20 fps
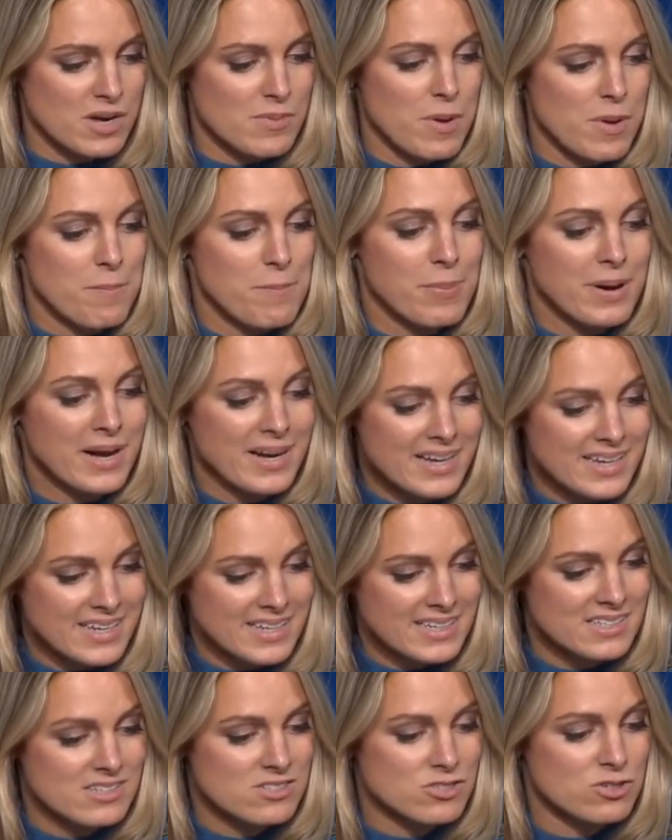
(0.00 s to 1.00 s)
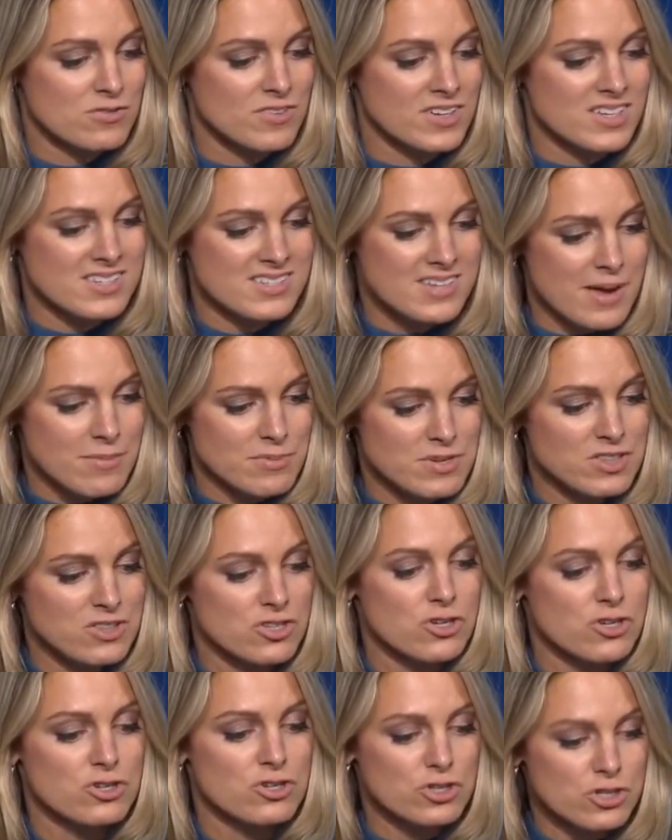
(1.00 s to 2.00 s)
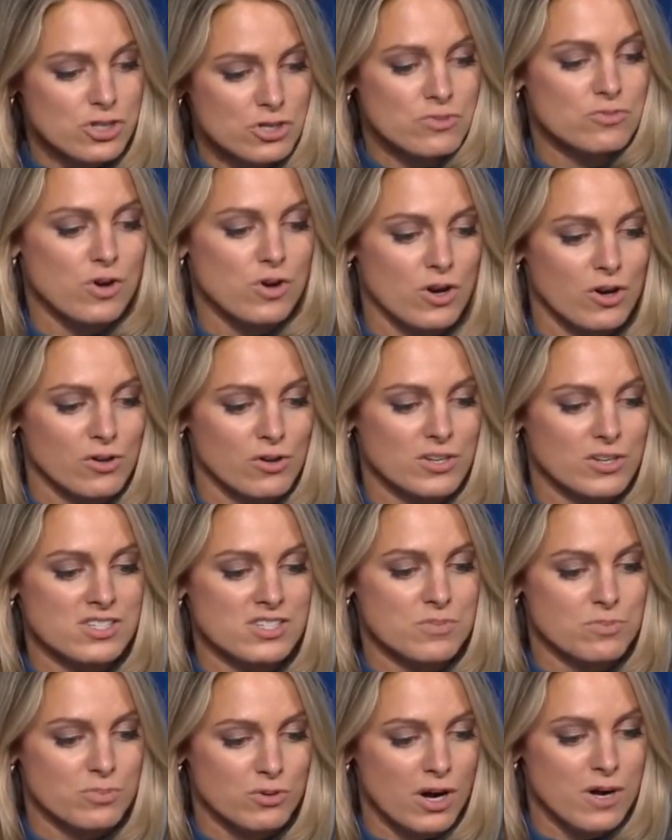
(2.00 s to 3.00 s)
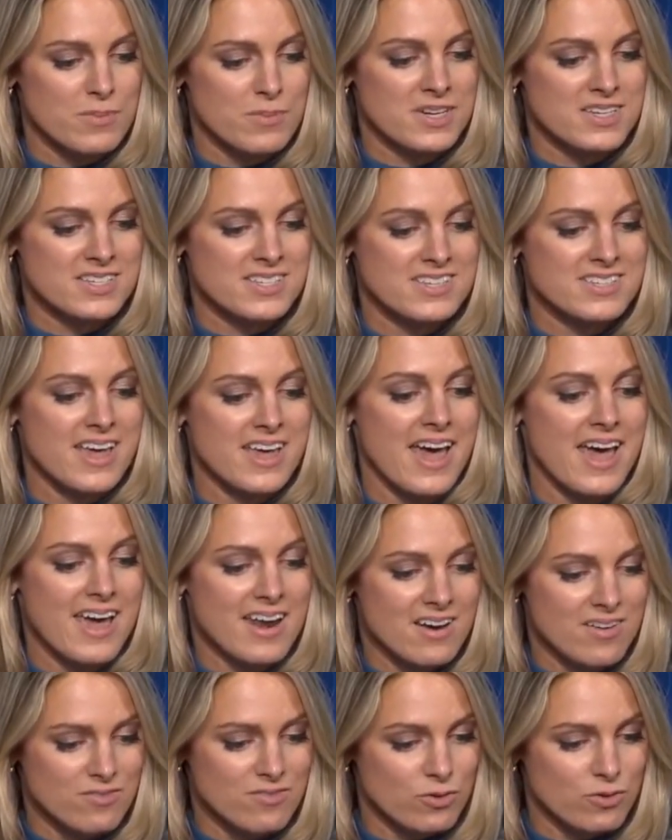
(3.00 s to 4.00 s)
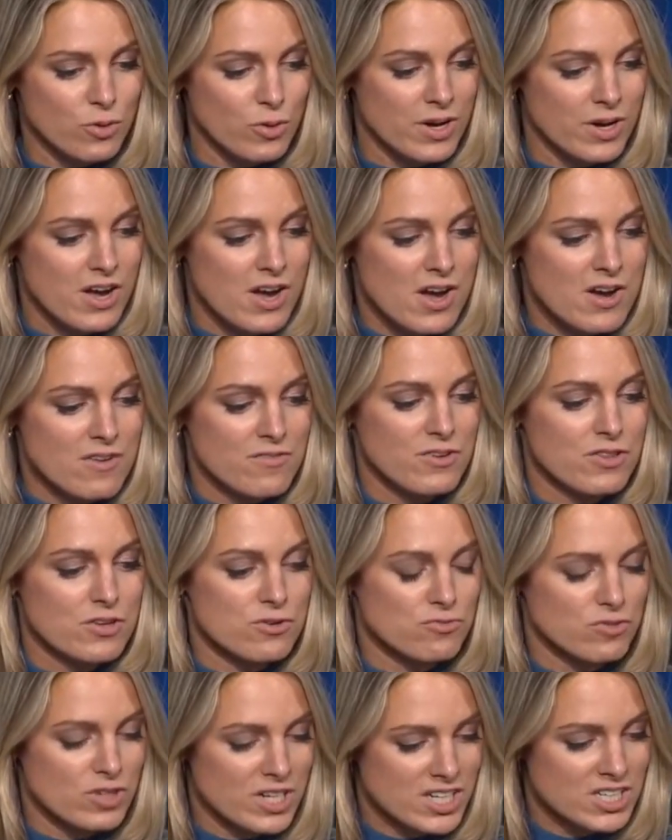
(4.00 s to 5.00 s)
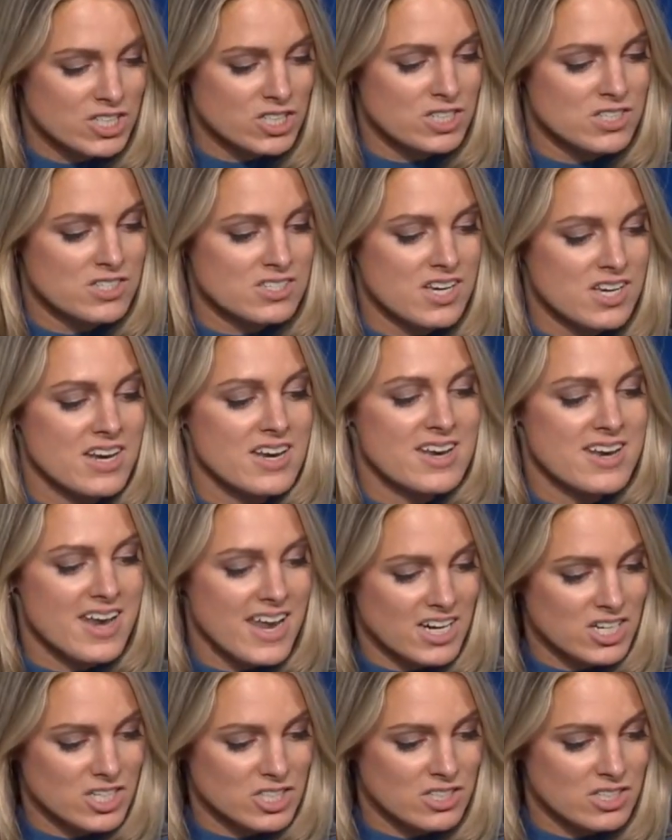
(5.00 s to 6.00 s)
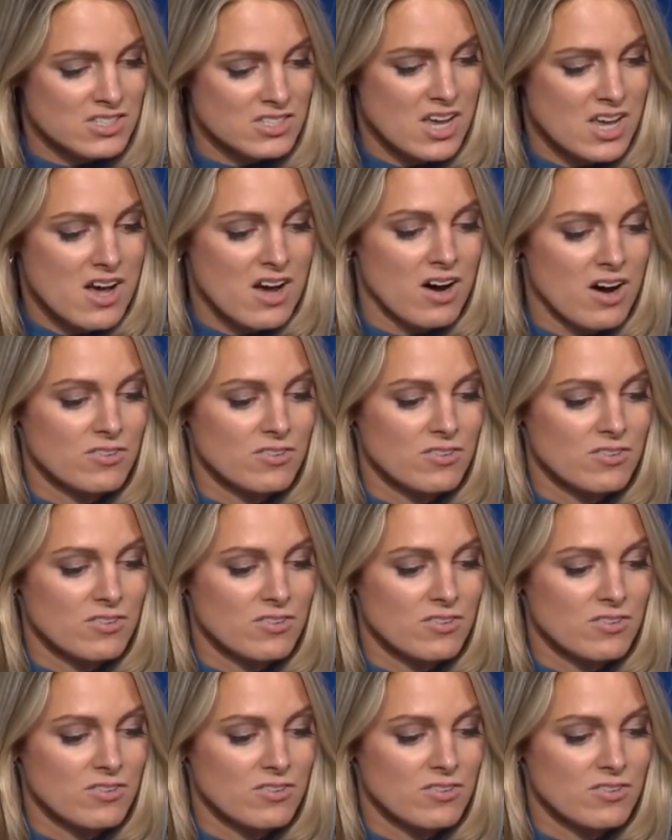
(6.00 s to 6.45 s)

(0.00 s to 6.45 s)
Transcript: "I'm pleased to have accepted the new role as a Prime Minister's envoy for the regions and nations.